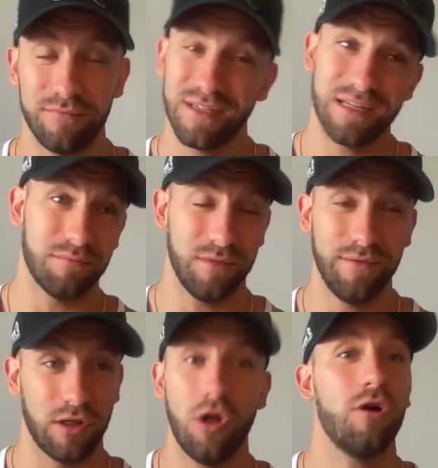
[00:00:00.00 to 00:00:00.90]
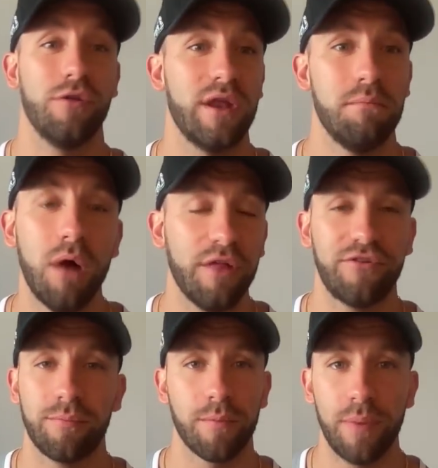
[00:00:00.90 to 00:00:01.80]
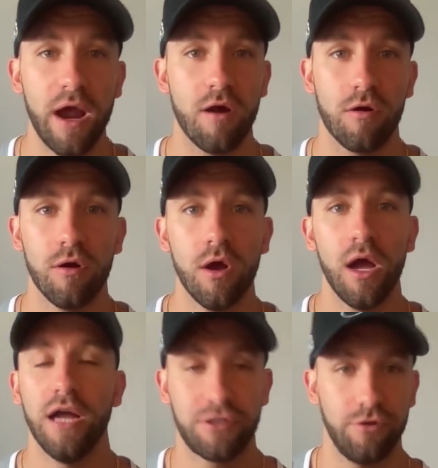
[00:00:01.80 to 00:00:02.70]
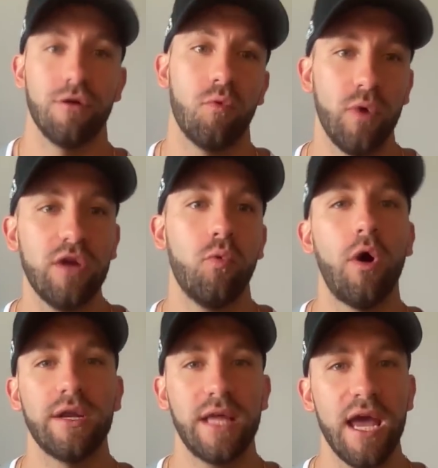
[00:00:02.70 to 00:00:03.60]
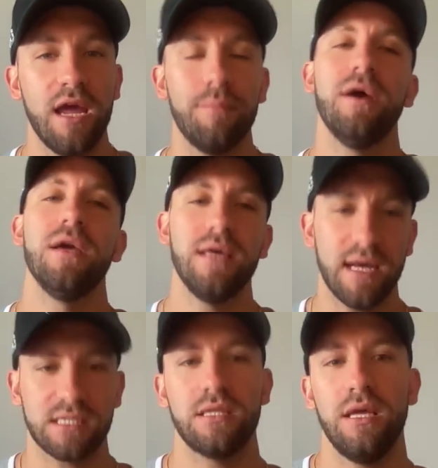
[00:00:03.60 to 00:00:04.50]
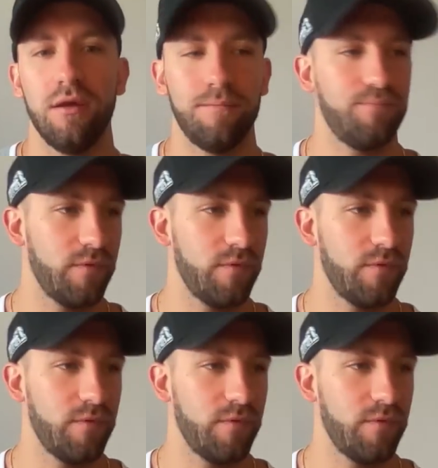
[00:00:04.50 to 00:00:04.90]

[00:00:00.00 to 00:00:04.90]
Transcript: eh, even longer than a month to prepare until your week one game. Yes, the